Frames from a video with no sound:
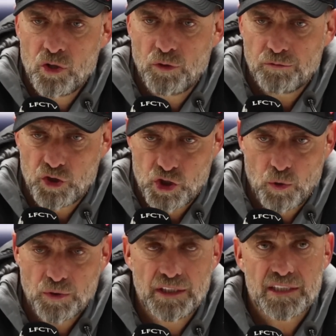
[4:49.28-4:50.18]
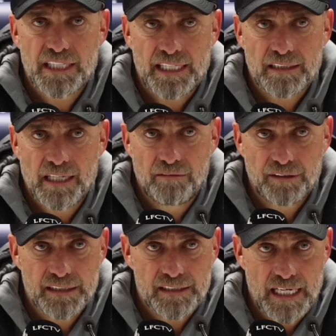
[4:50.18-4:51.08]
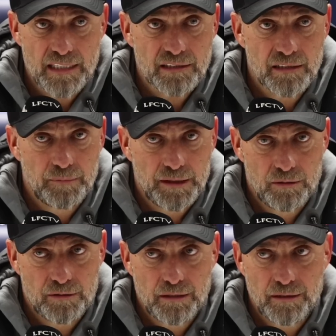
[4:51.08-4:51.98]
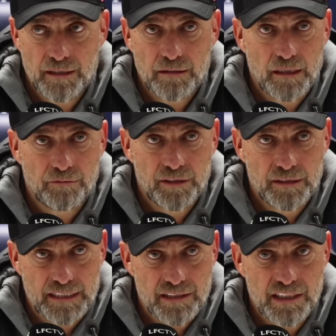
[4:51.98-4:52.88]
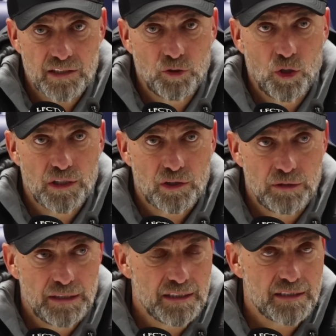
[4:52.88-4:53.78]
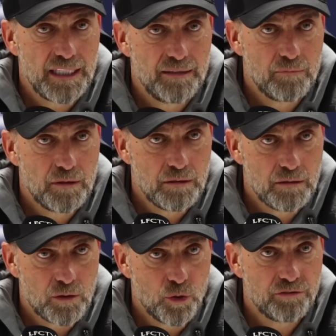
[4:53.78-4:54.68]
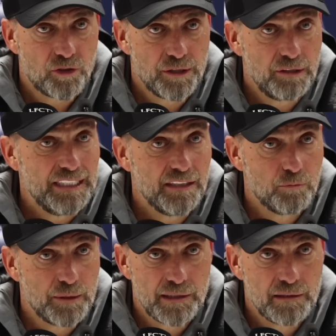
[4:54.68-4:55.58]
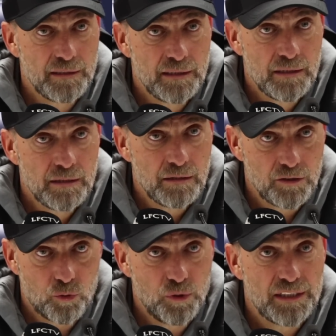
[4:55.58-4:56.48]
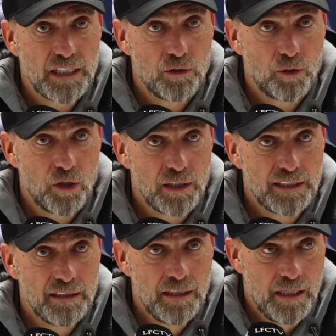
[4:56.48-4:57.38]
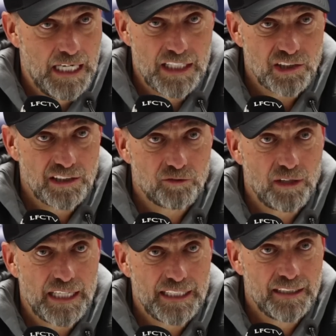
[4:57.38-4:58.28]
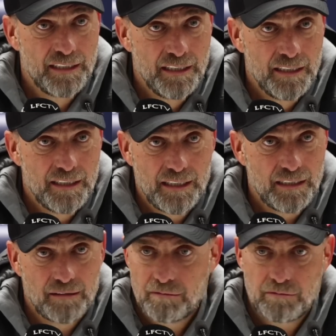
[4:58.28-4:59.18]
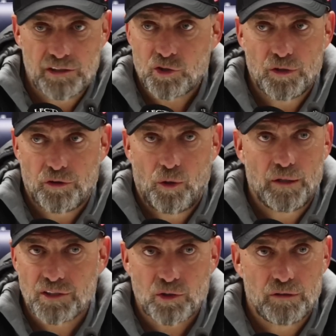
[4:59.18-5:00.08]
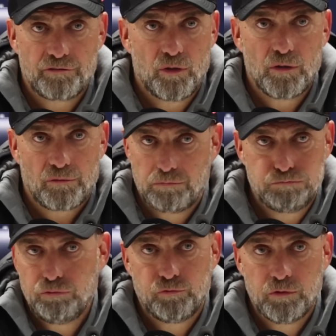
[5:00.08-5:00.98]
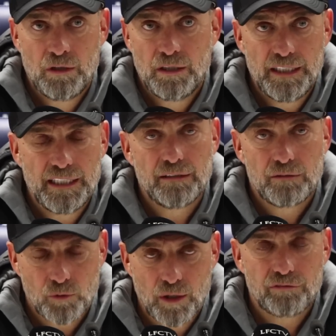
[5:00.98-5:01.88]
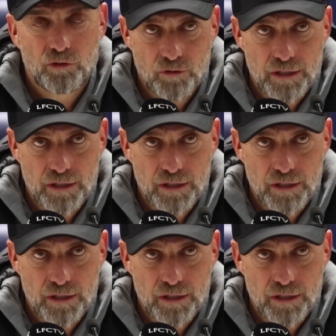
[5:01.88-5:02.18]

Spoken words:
what we showed in the second half against Arsenal, because I think in that season we all agree this game could have gone either way. We are 2-0 down early, Arsenal is flying, and they score a third, they score a fourth, poof, and you have a